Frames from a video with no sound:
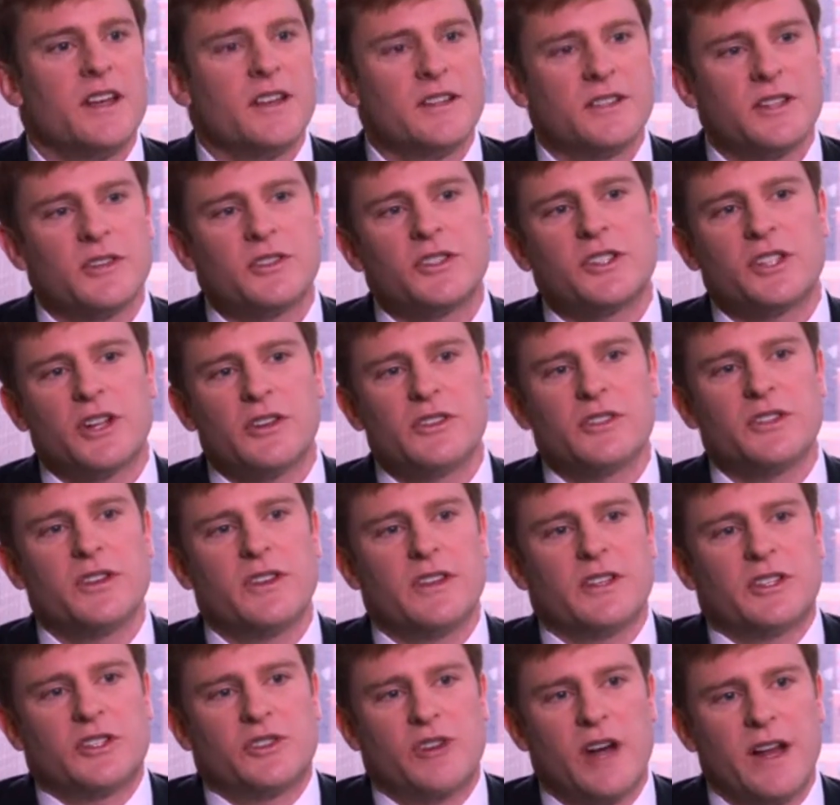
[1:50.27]
So it shows you
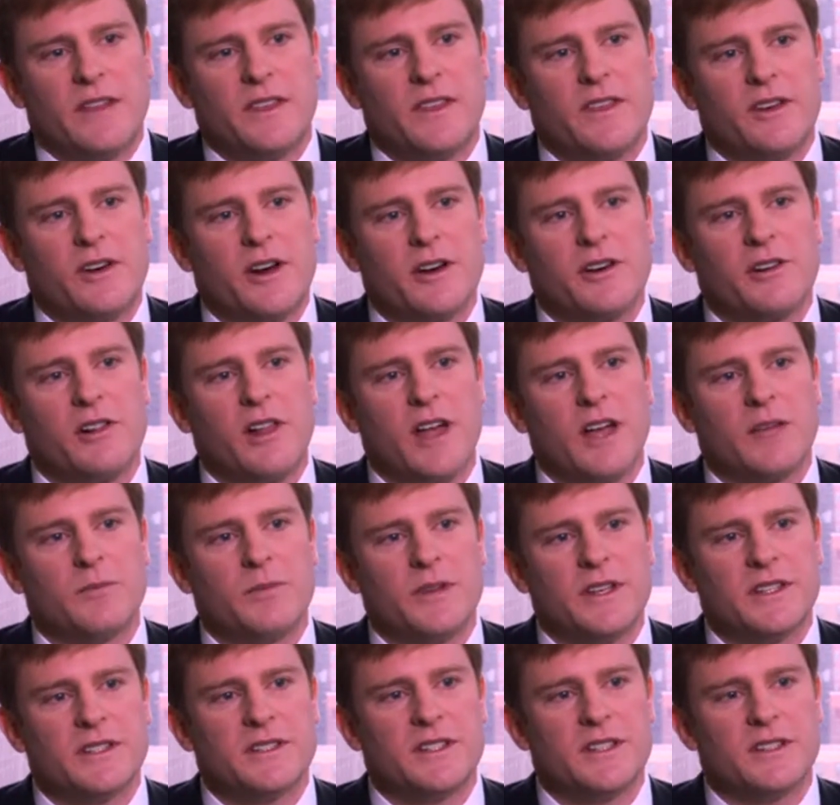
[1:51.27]
the strength in their underlying
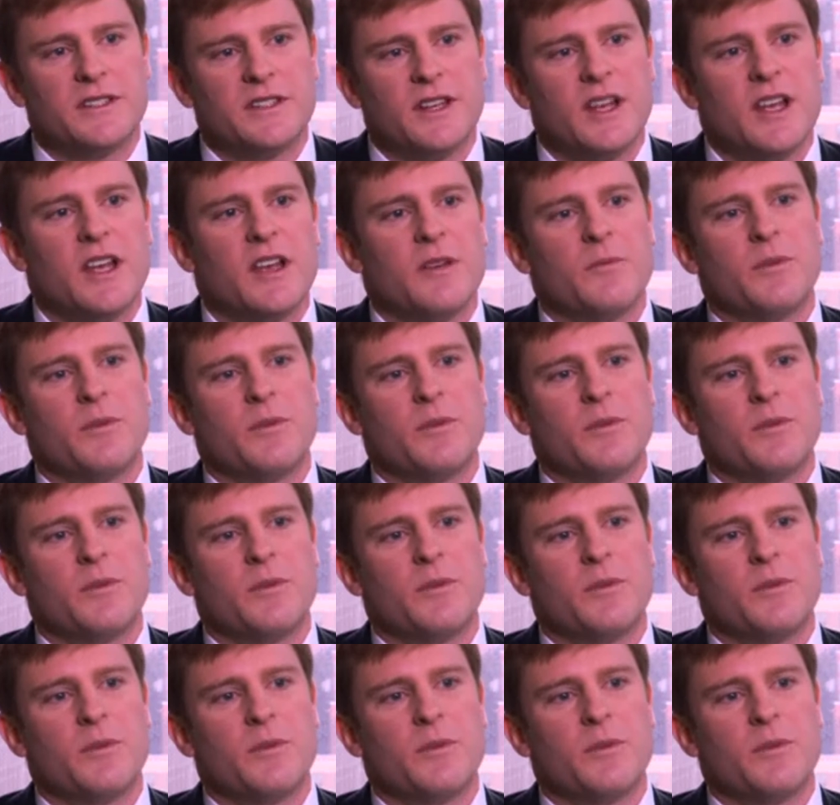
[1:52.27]
business.